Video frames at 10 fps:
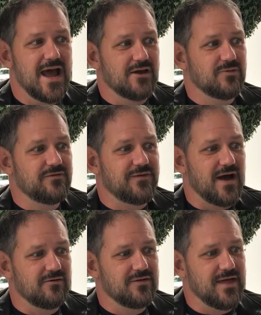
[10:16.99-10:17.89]
and we
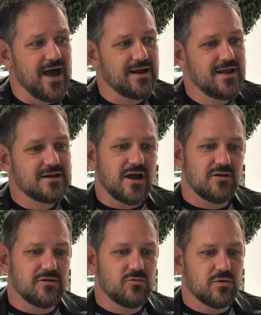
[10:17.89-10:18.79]
found that
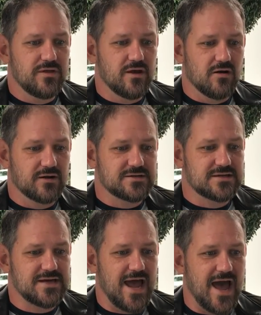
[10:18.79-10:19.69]
not only were the
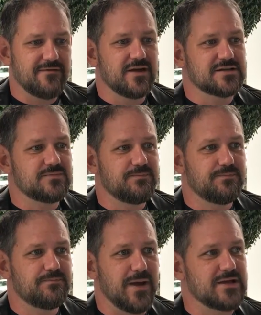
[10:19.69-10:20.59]
artists having a
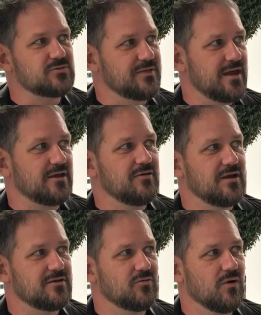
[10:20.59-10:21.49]
space where they could
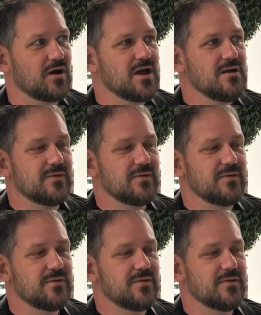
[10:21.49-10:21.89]
create their work,